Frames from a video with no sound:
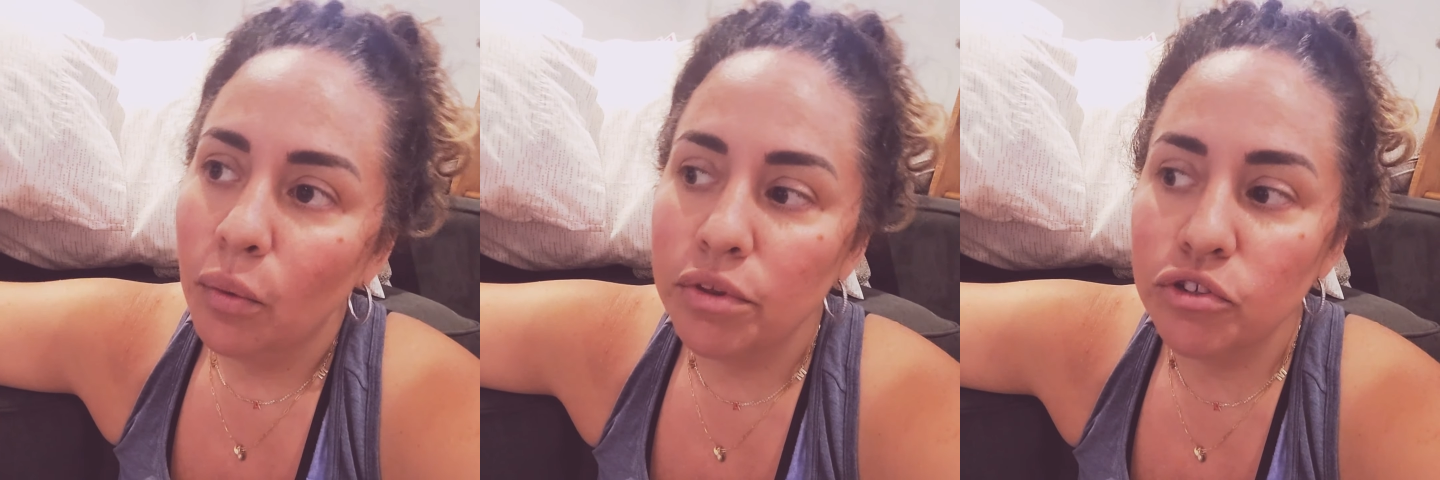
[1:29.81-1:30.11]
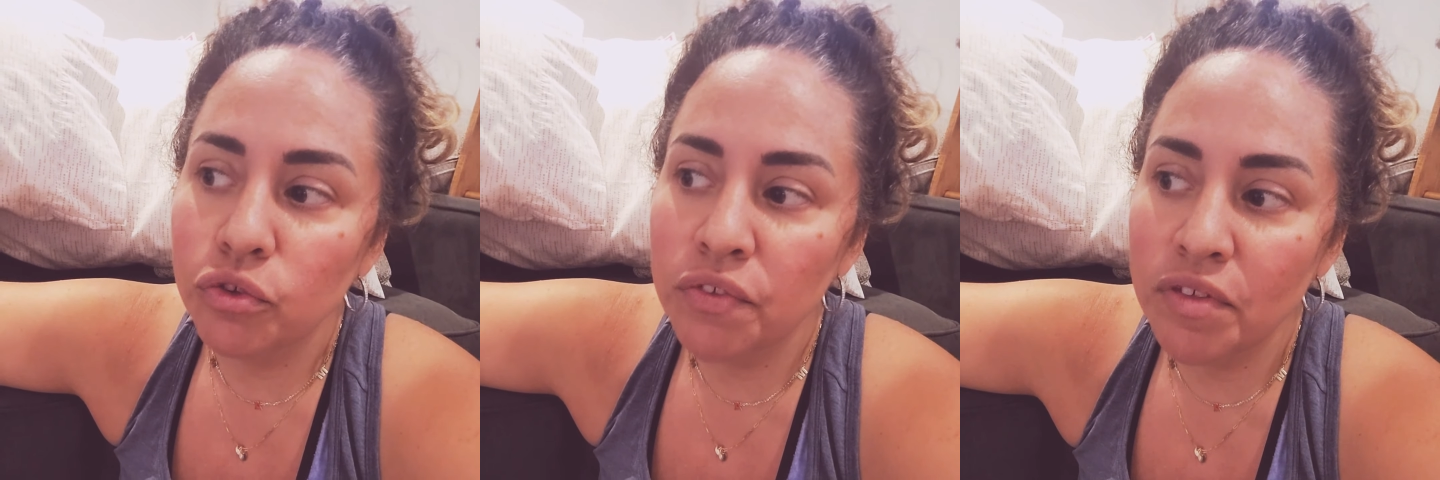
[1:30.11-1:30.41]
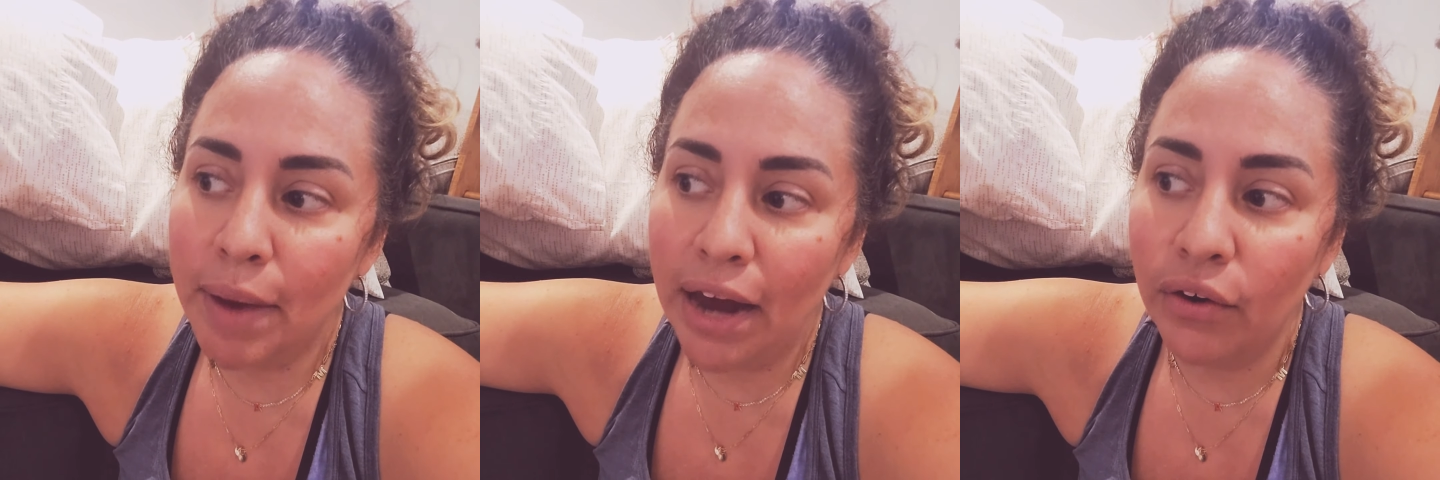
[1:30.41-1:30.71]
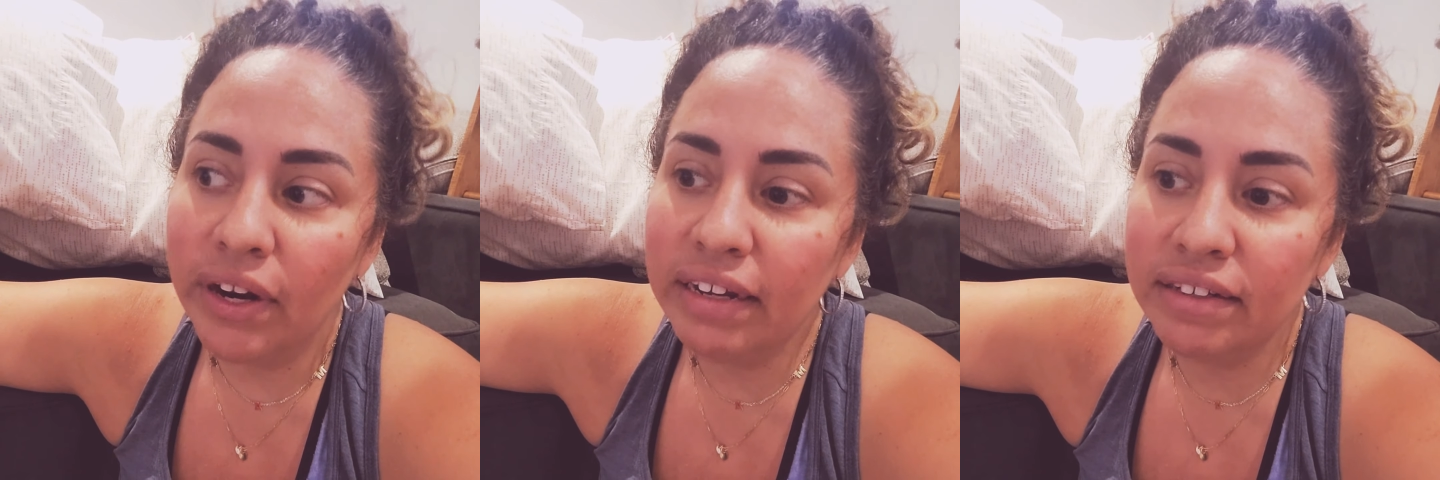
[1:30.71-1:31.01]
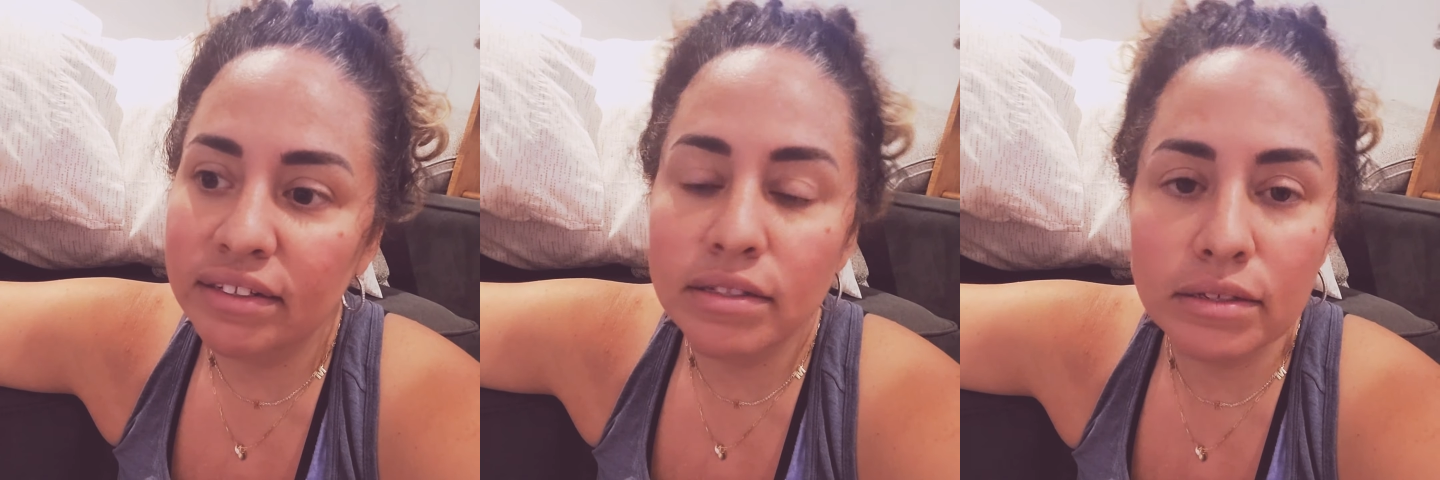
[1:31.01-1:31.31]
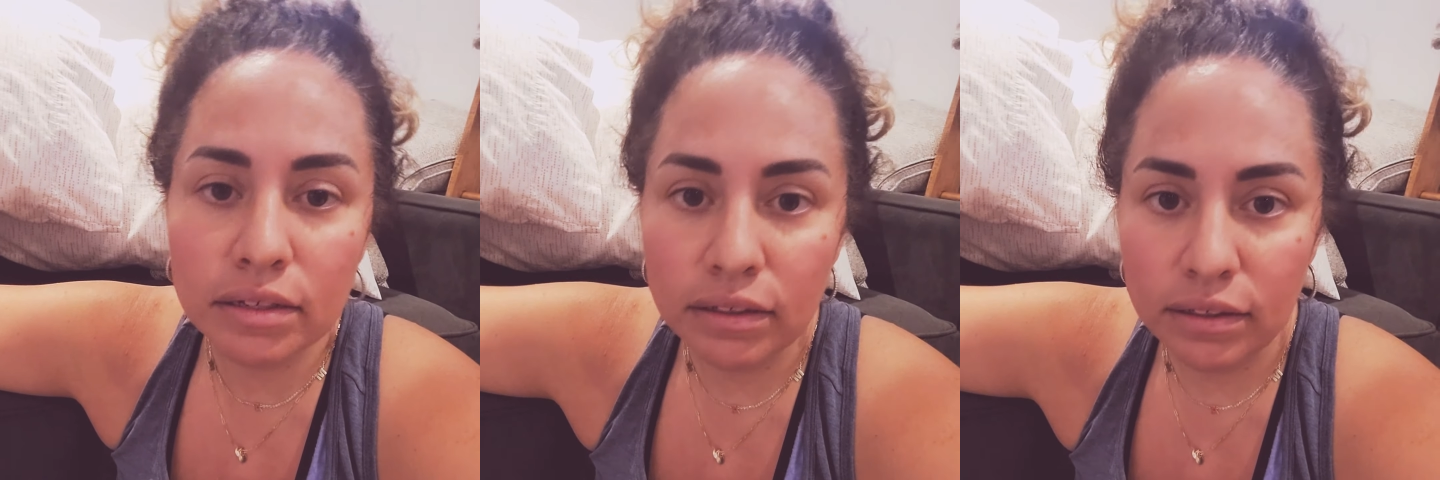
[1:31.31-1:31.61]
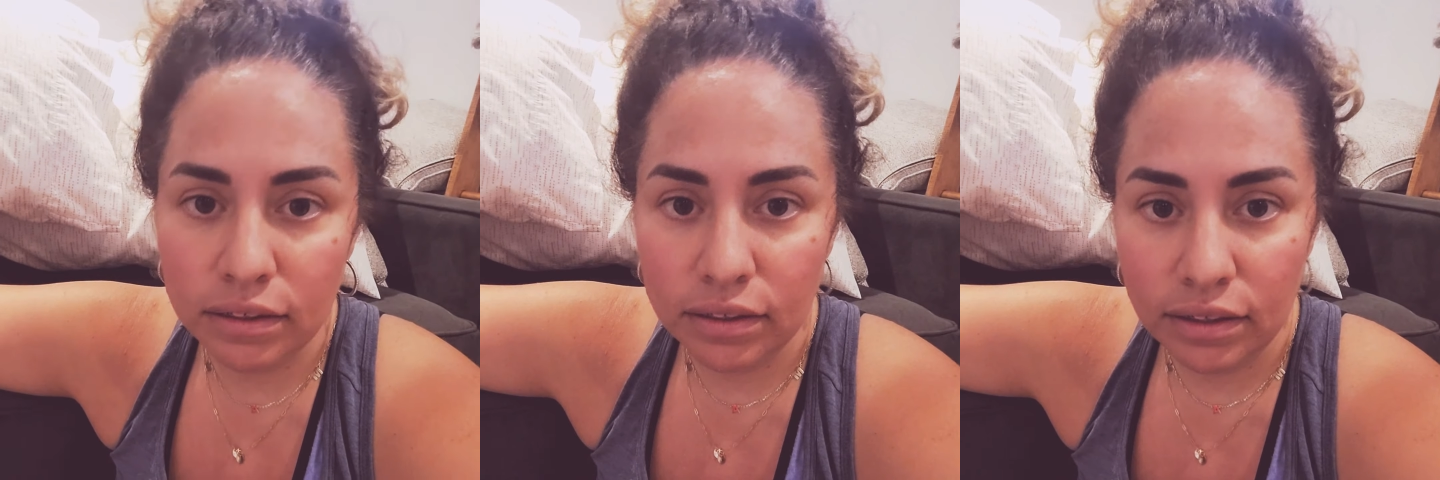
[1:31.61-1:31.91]
Well, the truth of the matter is,
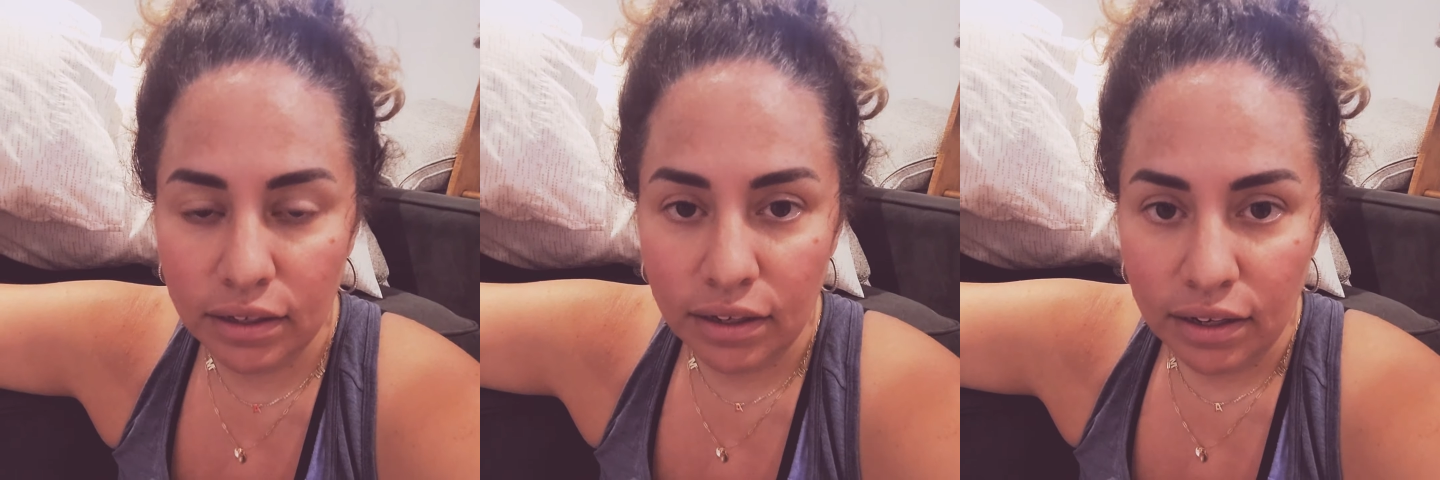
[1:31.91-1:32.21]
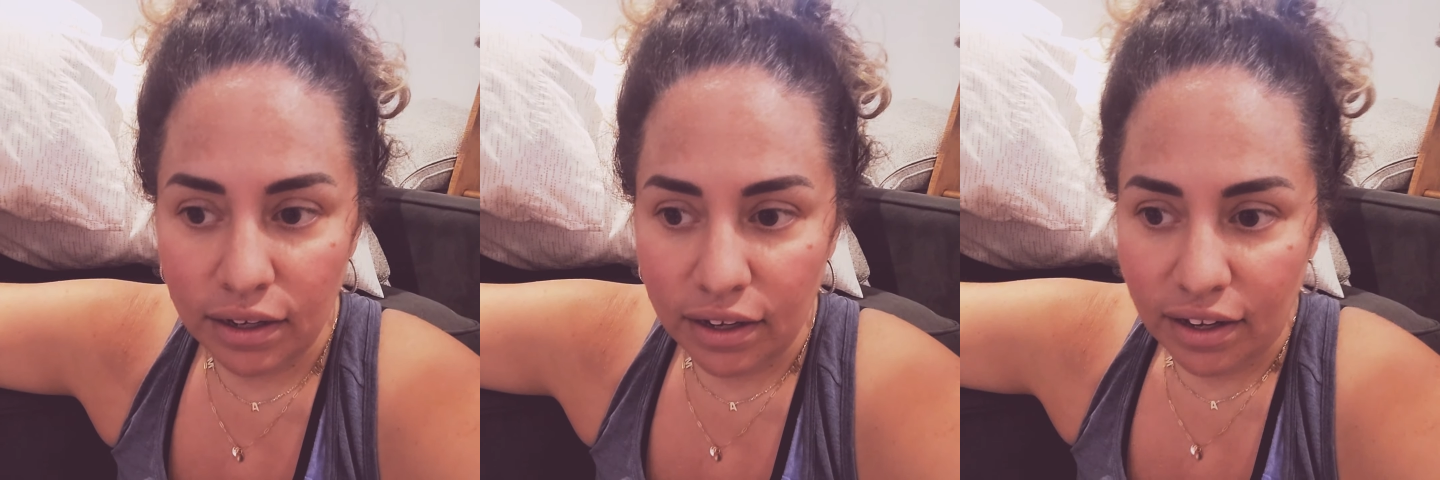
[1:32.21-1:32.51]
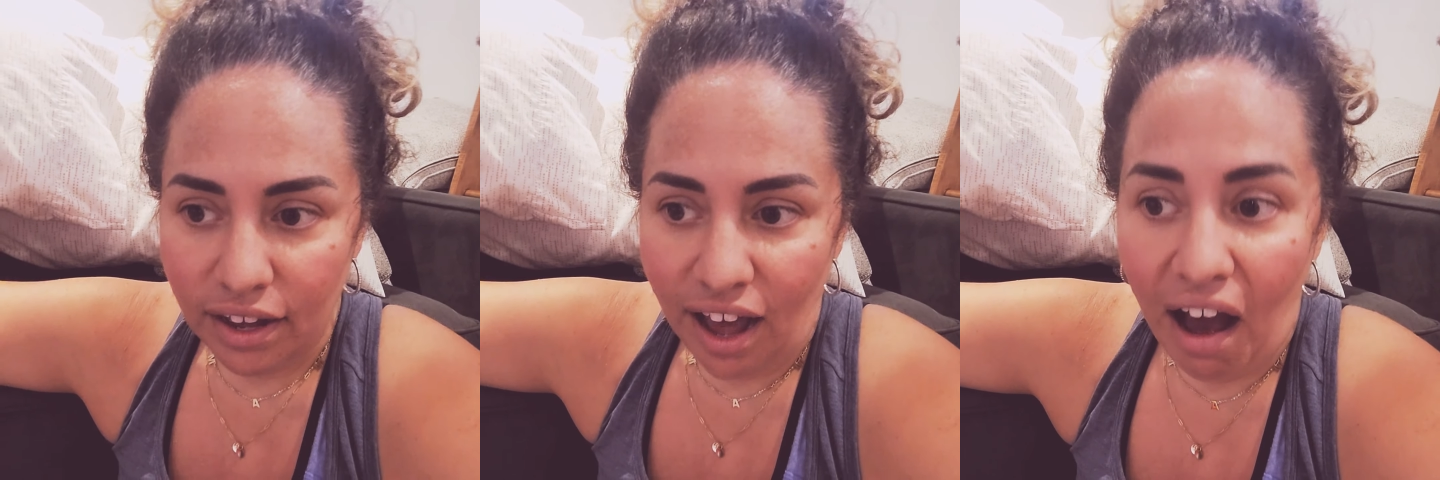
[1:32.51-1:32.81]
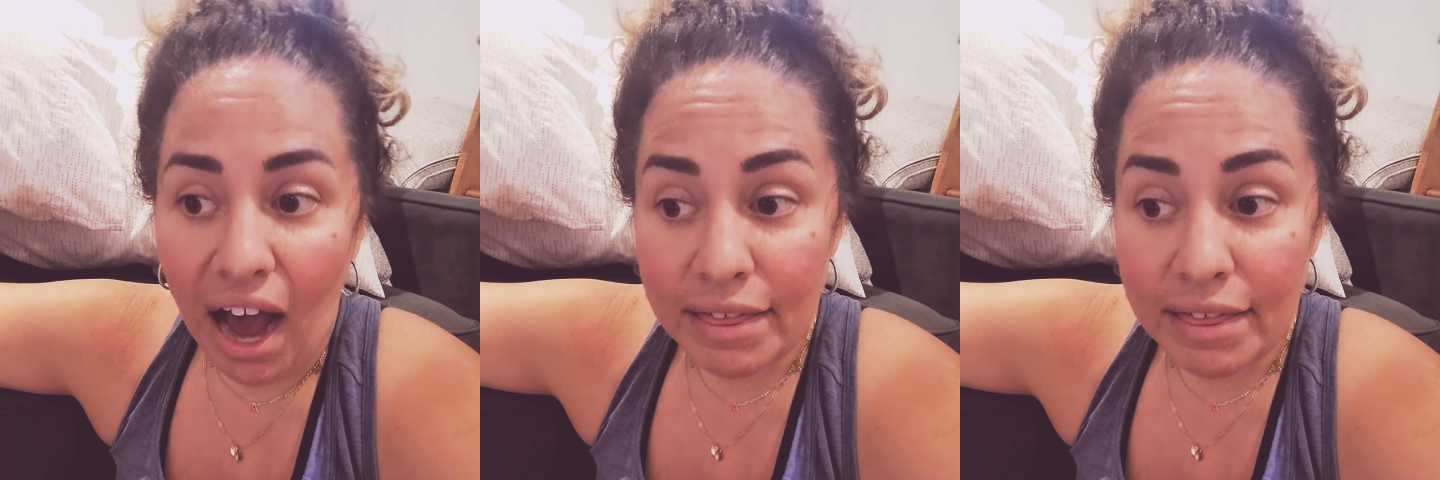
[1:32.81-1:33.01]
I